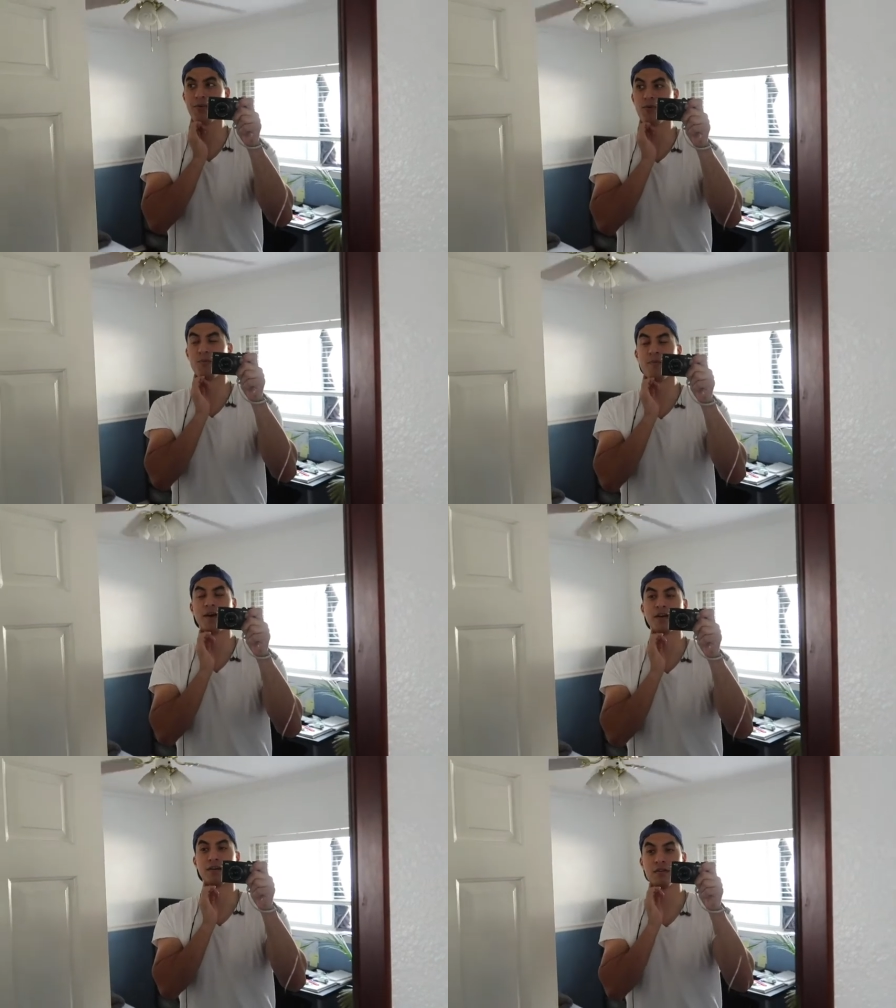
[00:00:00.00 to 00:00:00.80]
oh
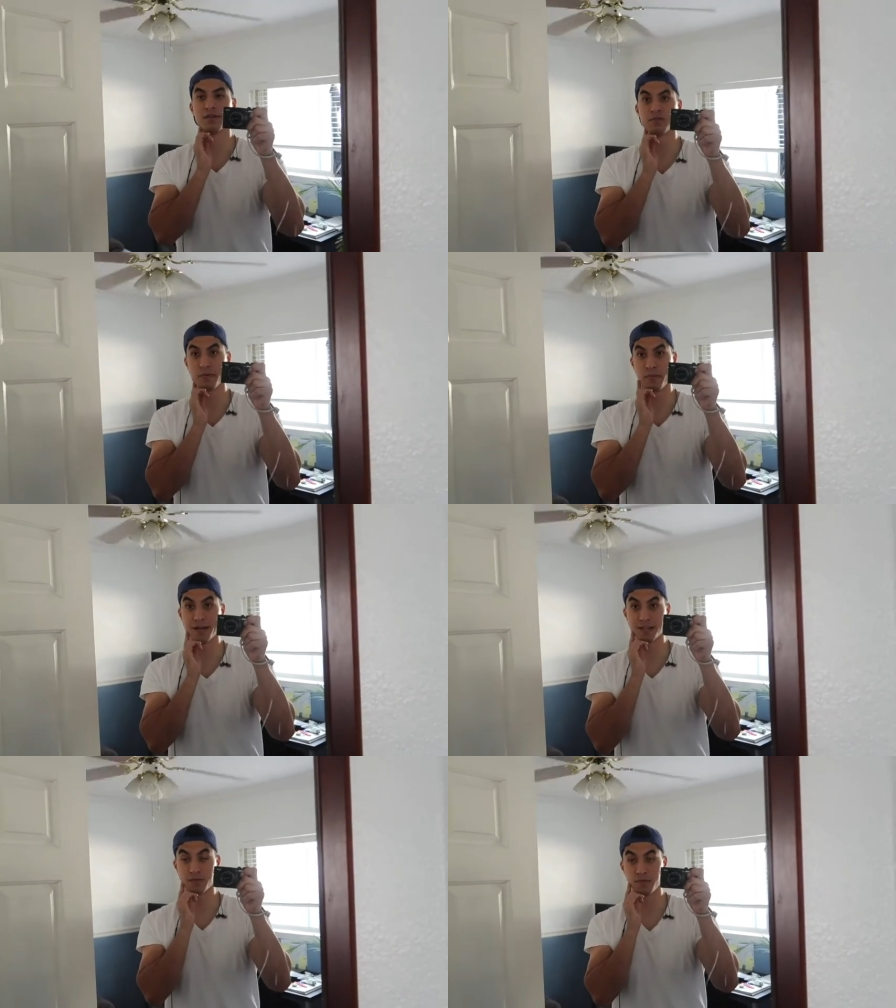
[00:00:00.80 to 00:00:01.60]
my goodness, my
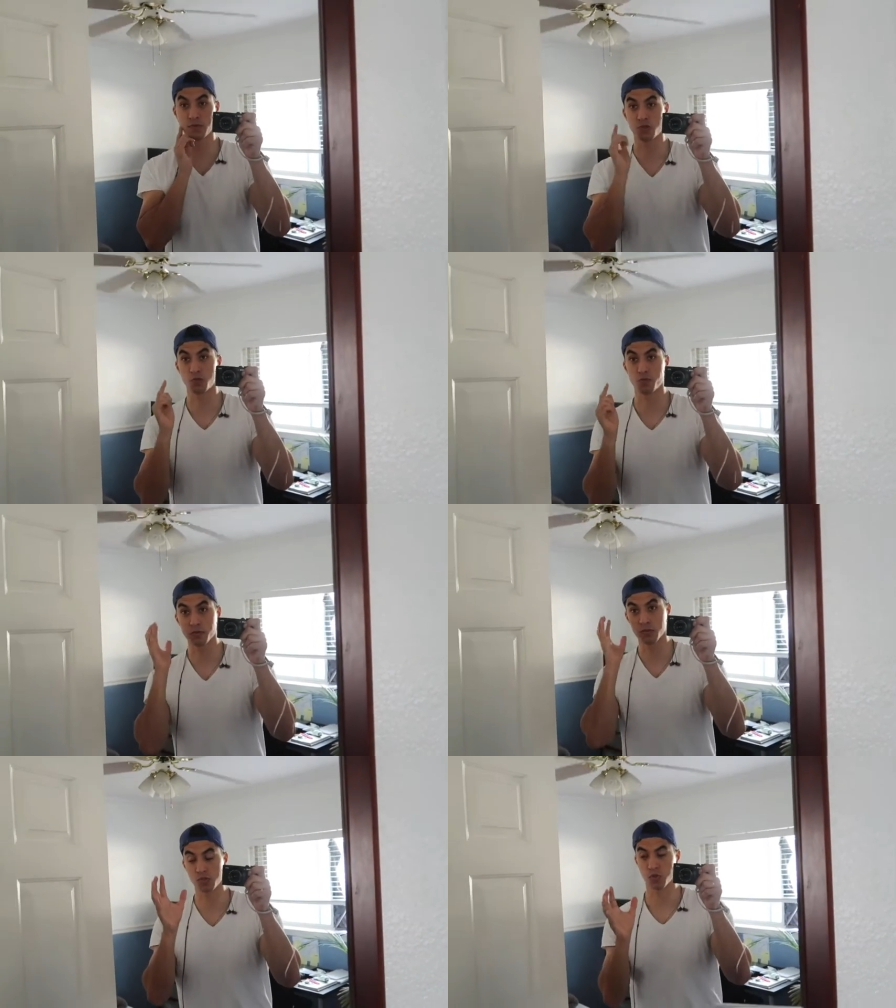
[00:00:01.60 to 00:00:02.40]
back's been
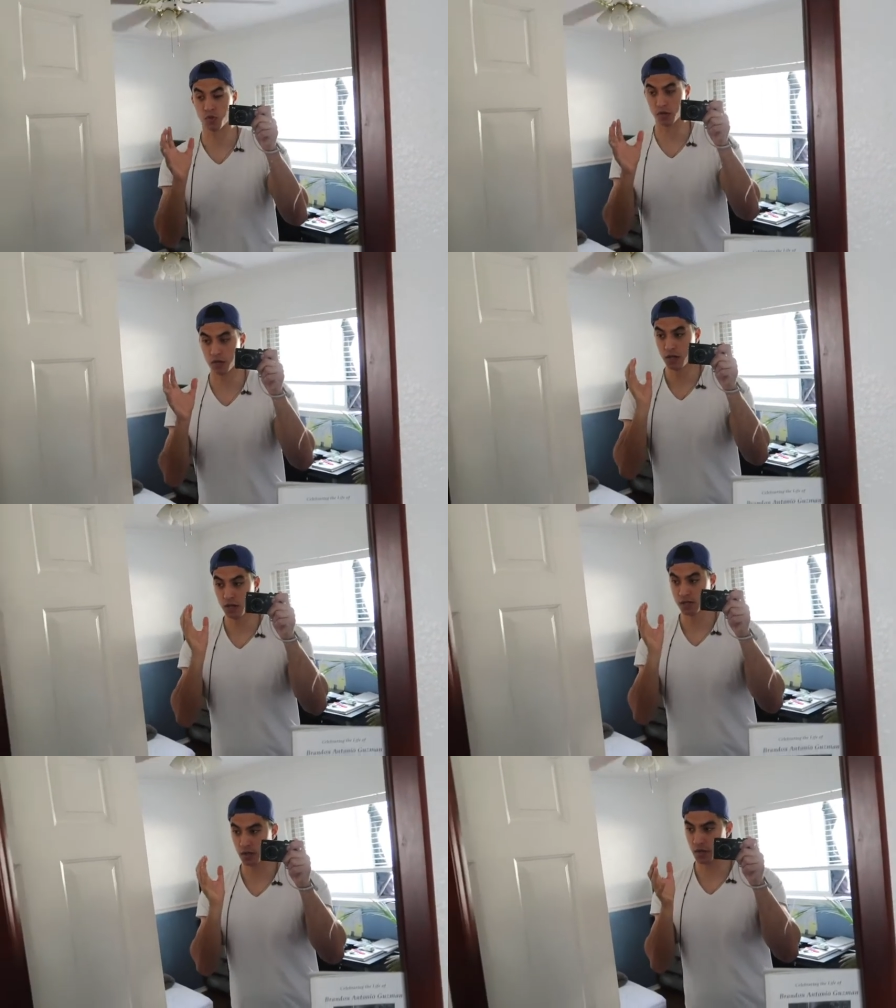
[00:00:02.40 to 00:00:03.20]
super sore.
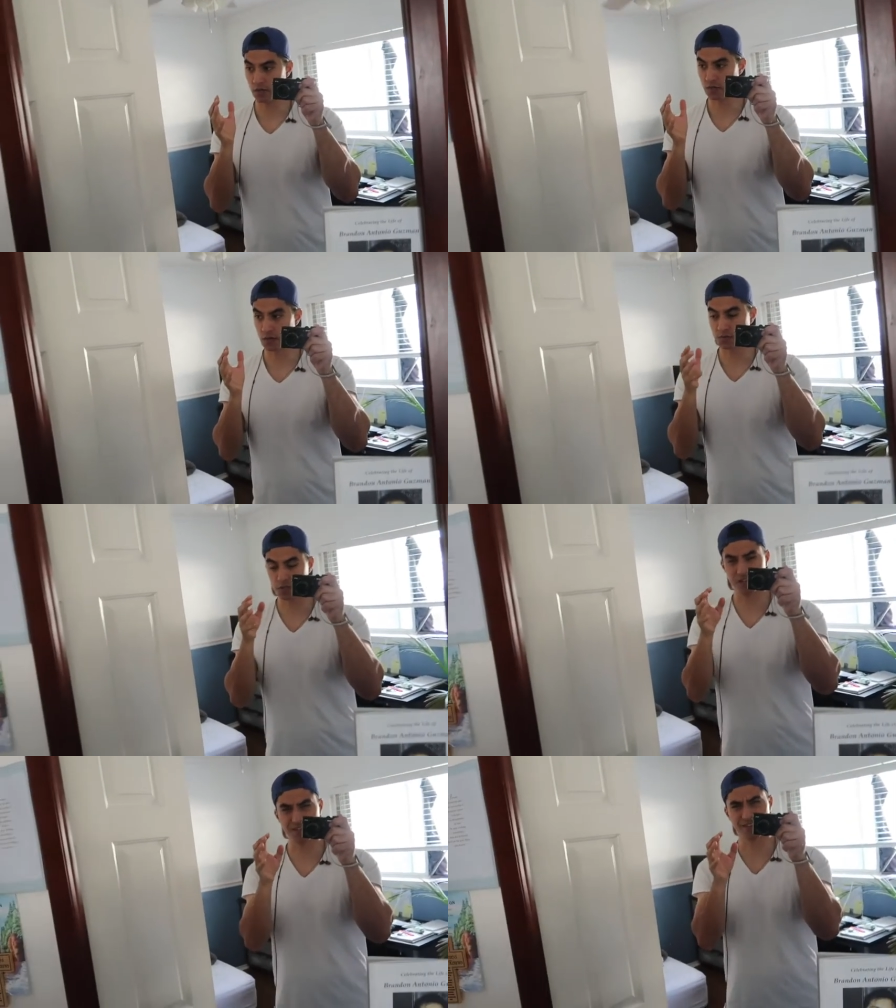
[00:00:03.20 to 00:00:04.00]
So yeah, so I'm just
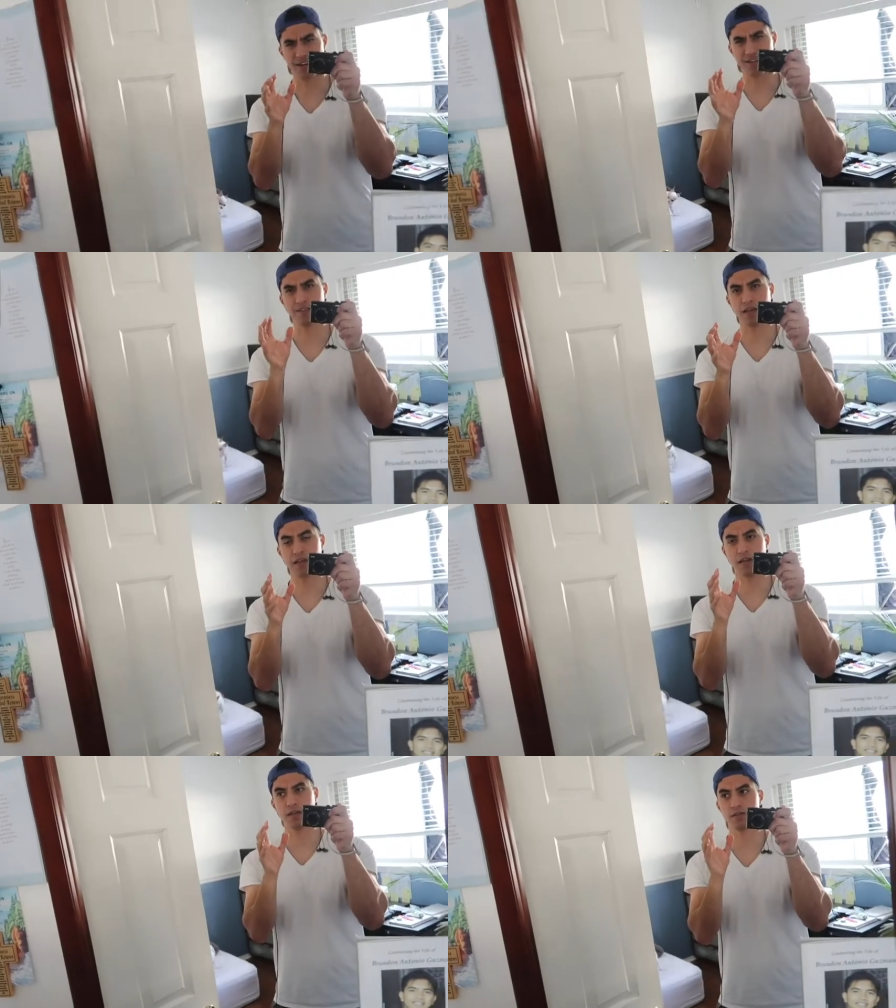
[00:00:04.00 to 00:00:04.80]
gonna kind of take
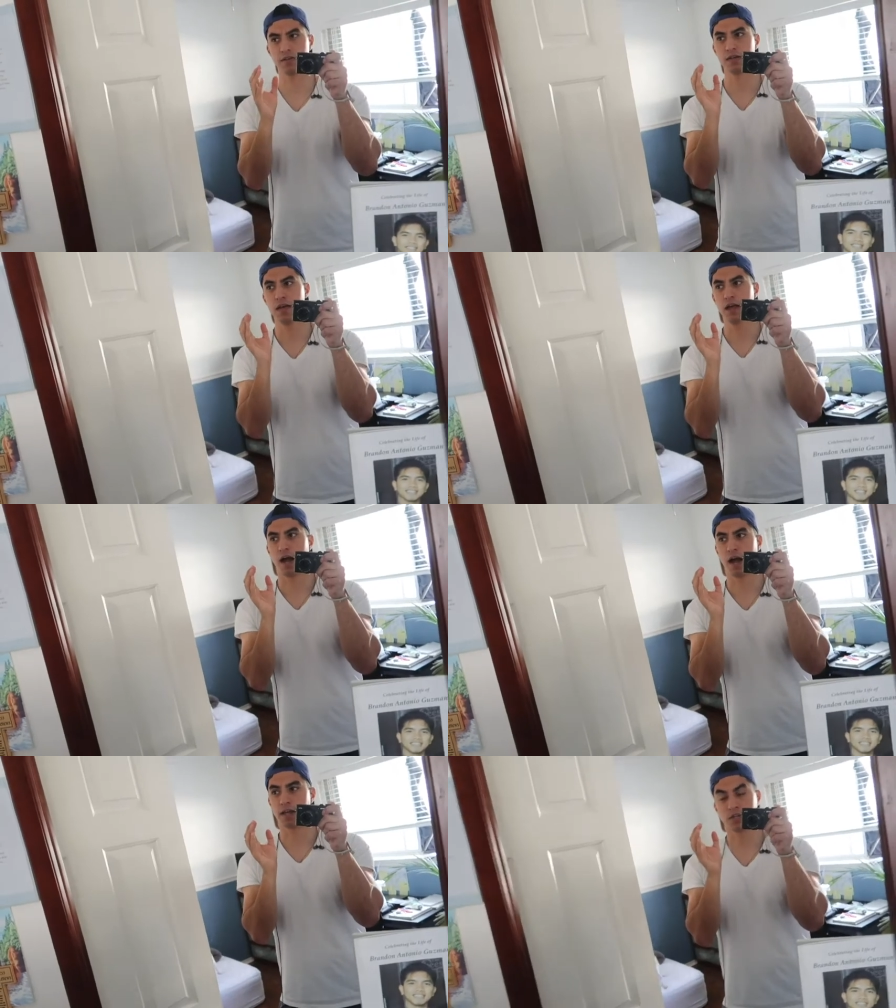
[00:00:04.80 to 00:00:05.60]
it easy. I